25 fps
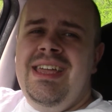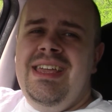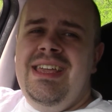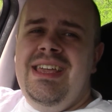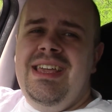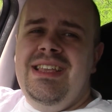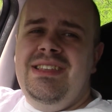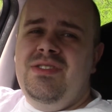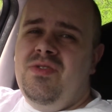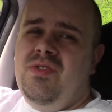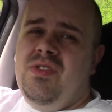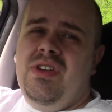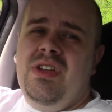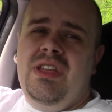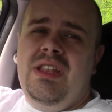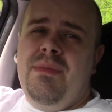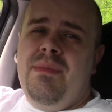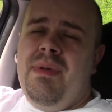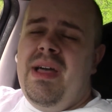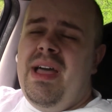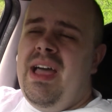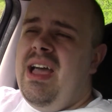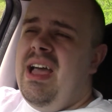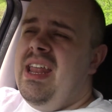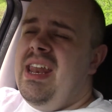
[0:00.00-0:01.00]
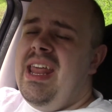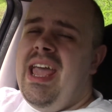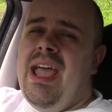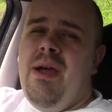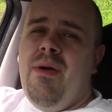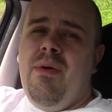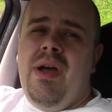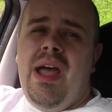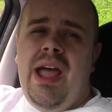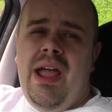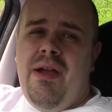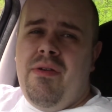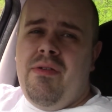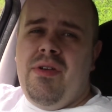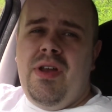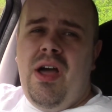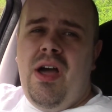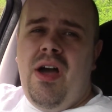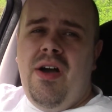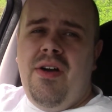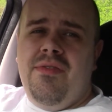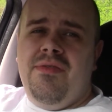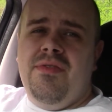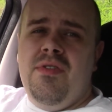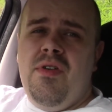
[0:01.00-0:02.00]
you're talking about an hour and a
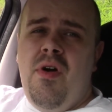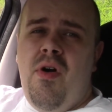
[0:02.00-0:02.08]
half